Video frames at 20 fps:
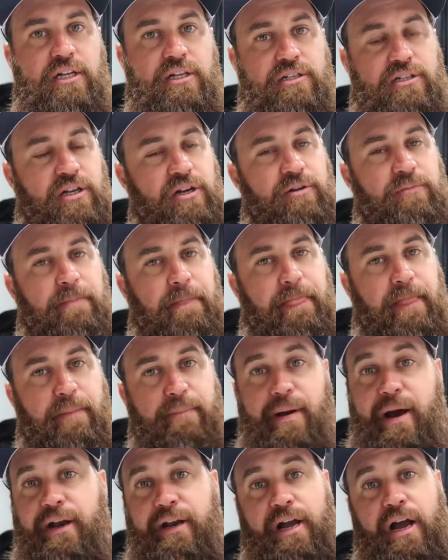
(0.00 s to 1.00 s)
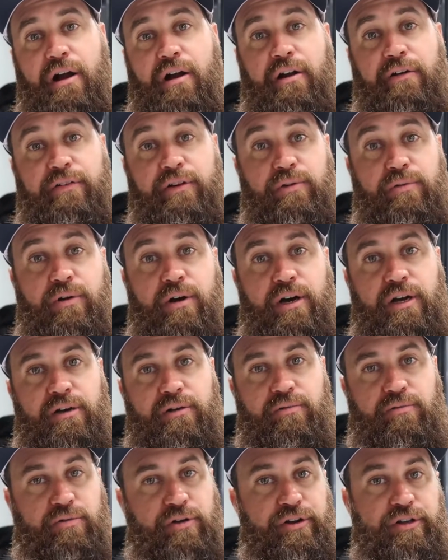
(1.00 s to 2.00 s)
So mount it however you
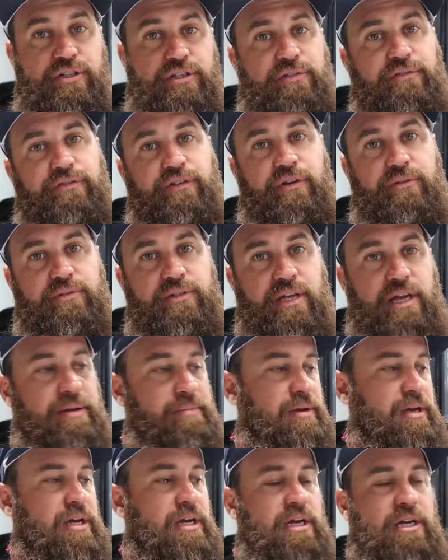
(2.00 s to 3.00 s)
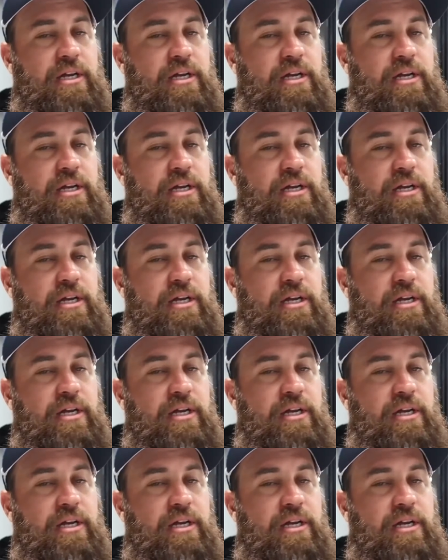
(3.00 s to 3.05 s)
want. We're using foam tape,